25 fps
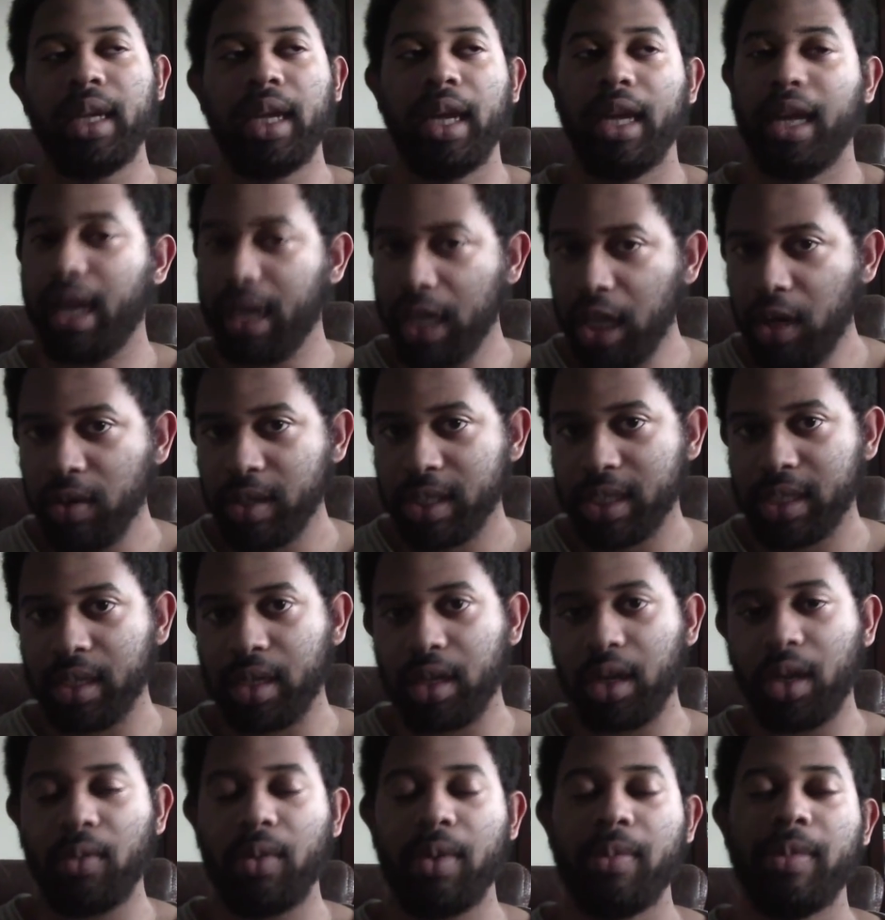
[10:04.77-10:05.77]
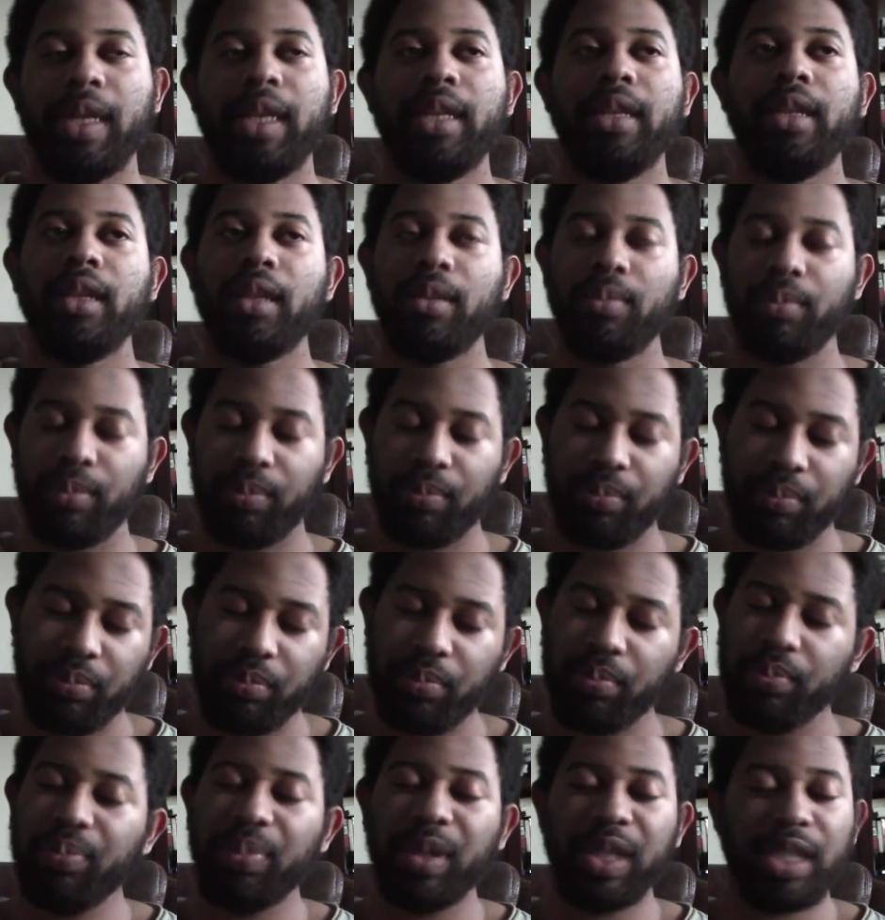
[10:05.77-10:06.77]
I know it's not all women,
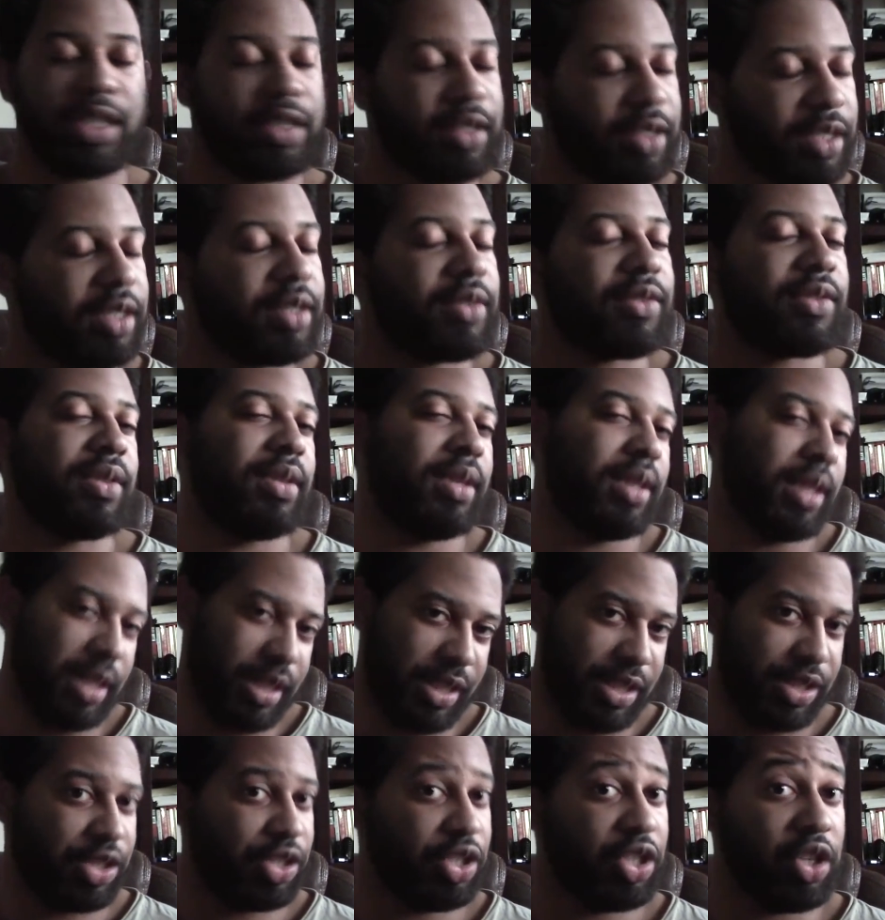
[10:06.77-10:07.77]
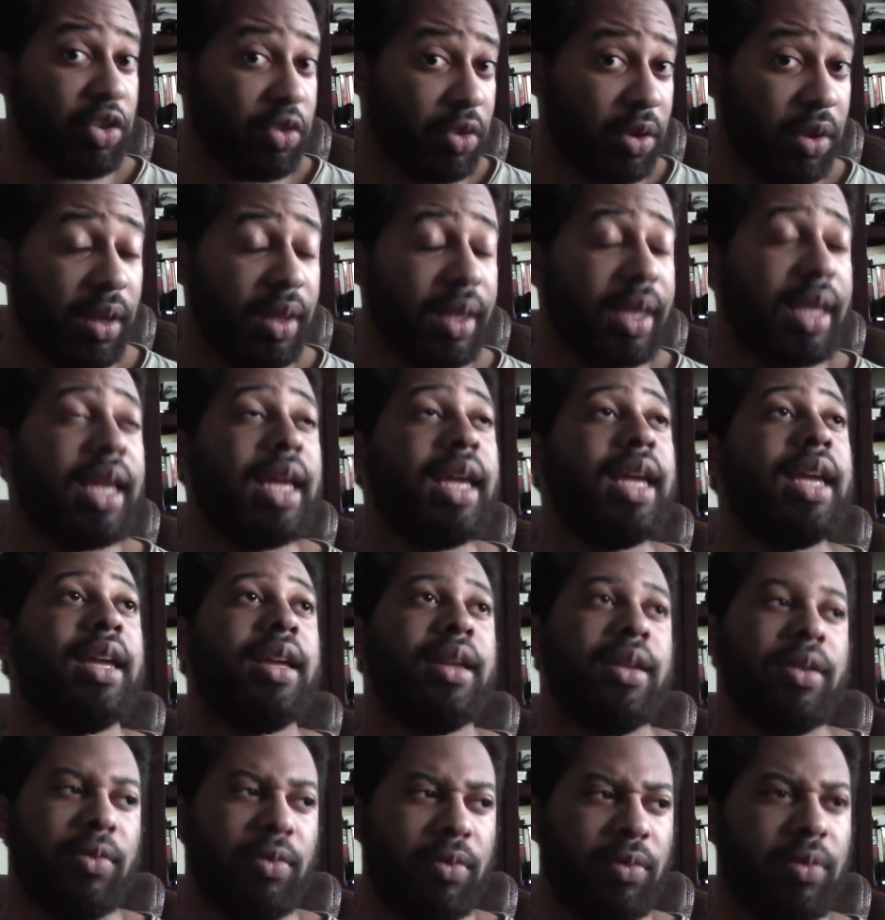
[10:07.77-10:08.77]
in general,
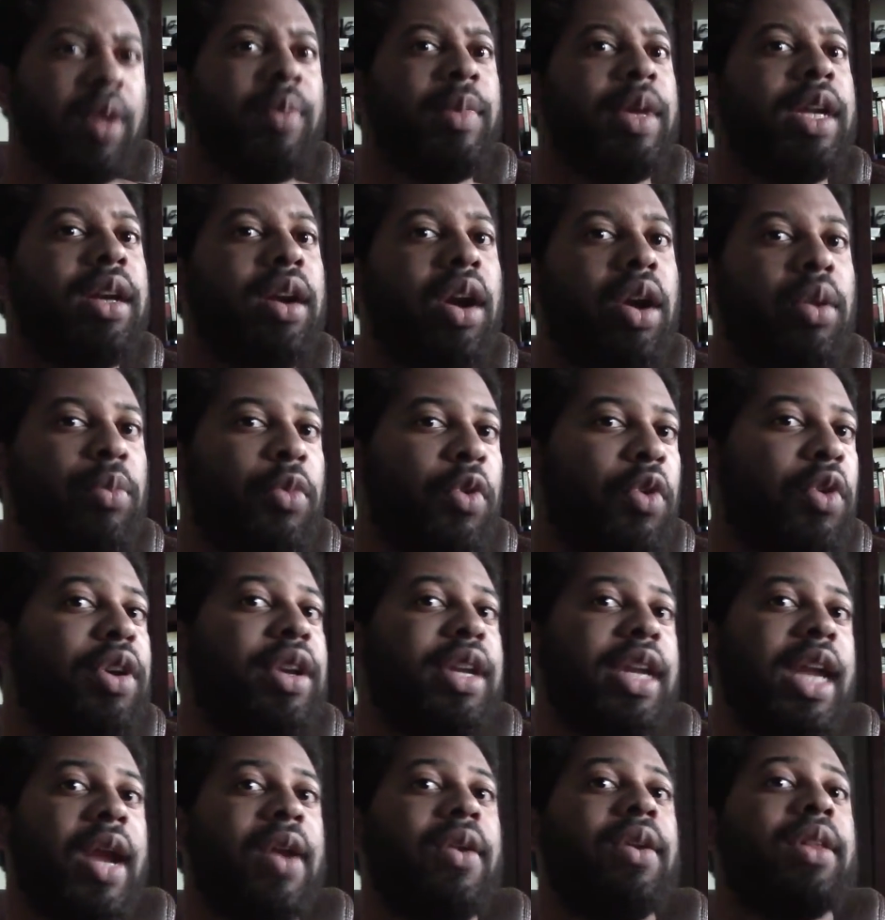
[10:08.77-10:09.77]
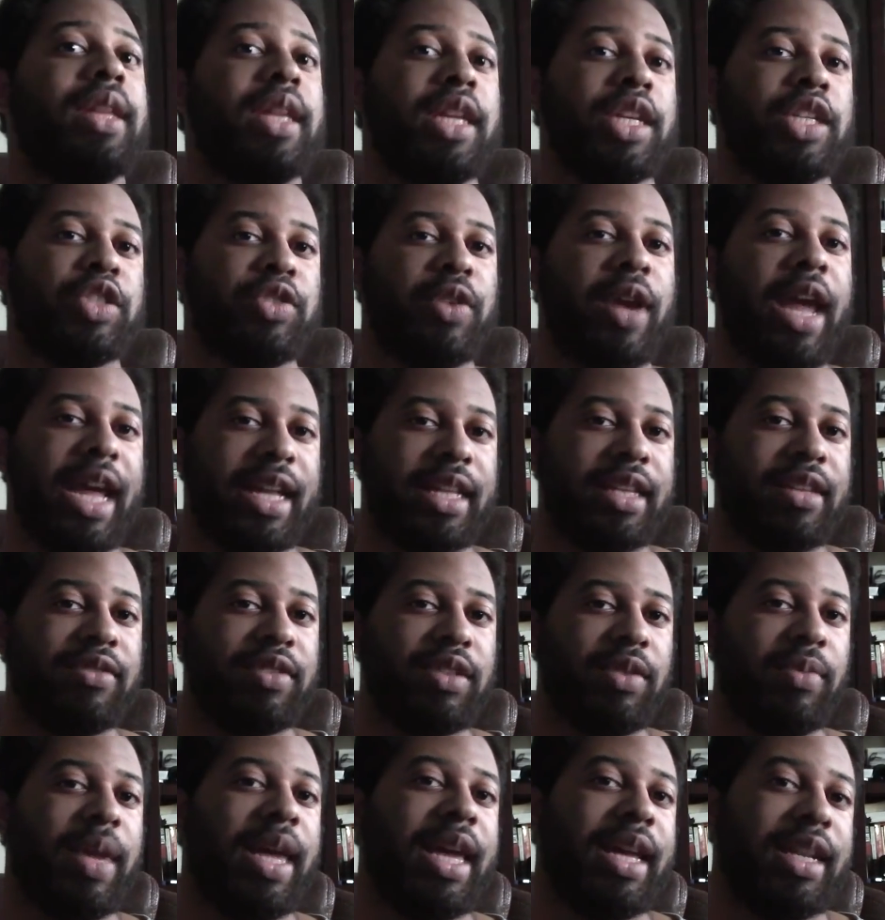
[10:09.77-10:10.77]
women are more narrowly attracted
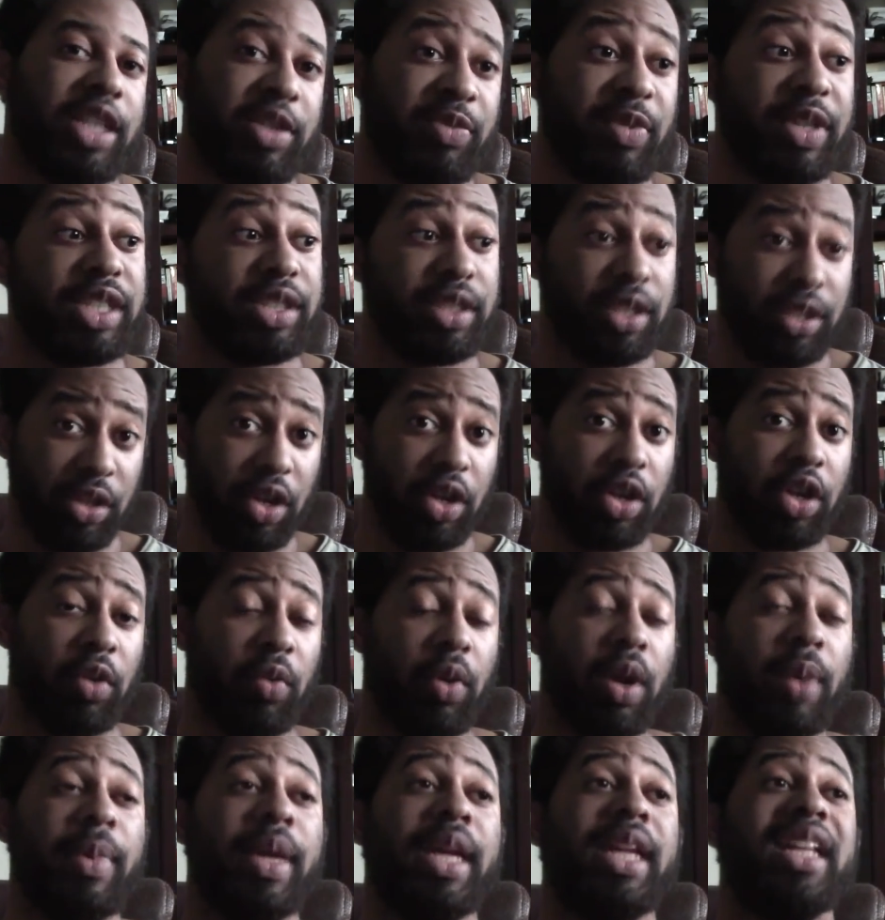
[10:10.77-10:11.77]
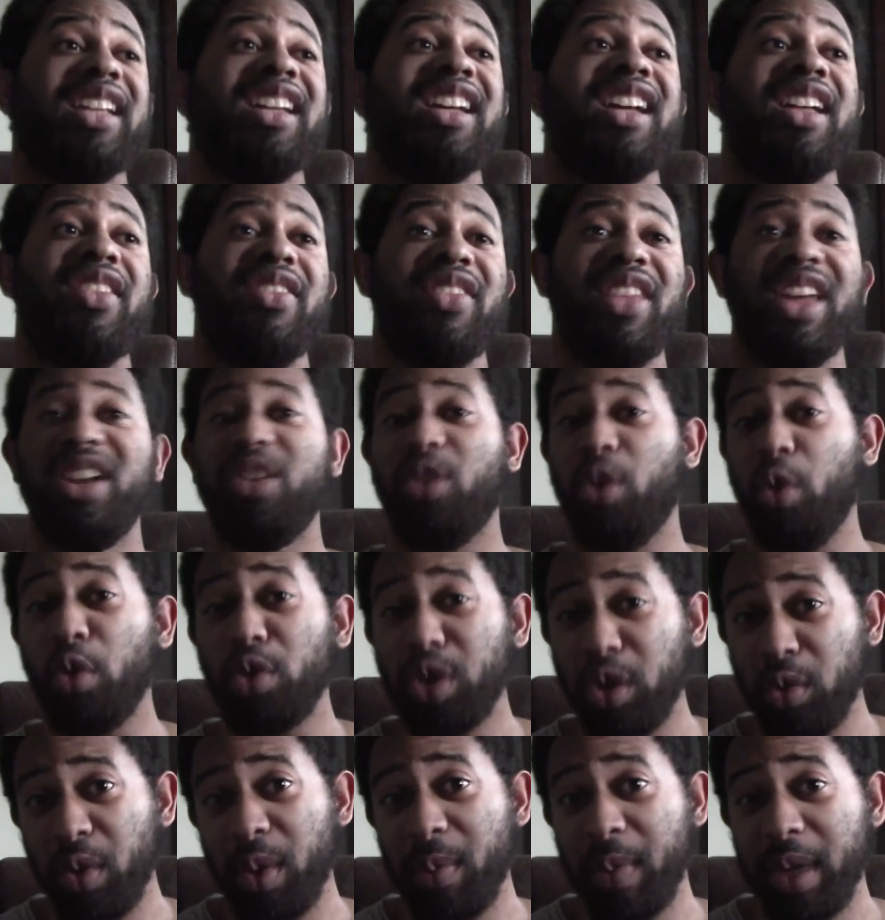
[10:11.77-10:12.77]
to men, especially younger women, than
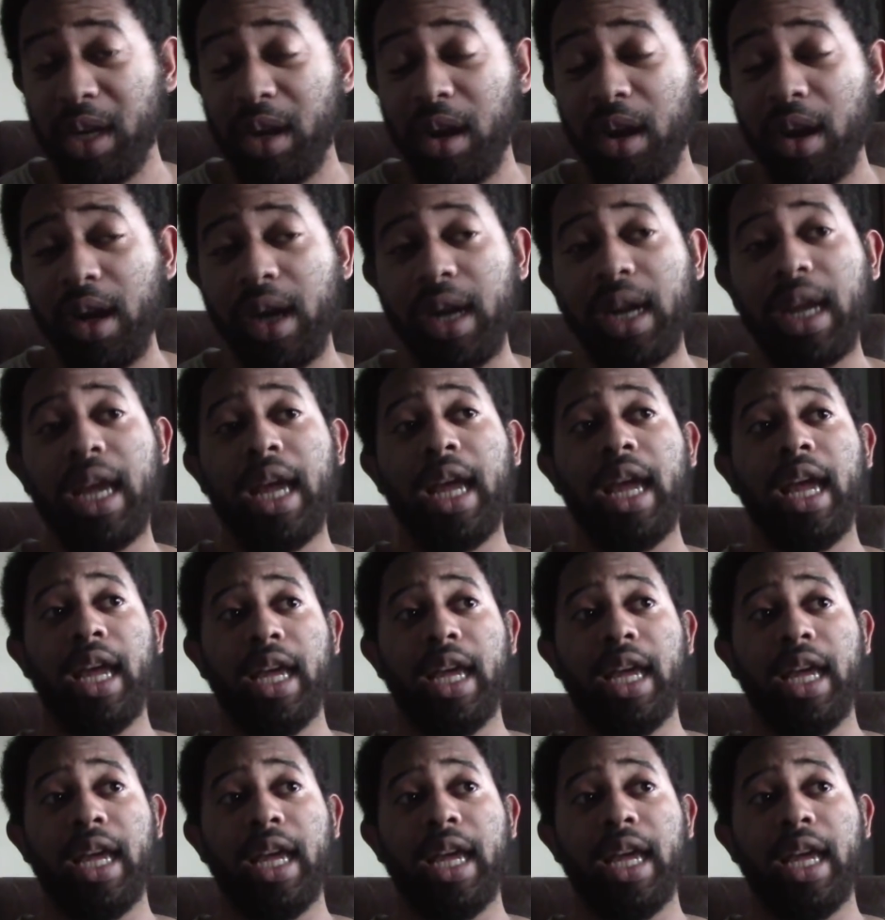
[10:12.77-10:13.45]
older women are.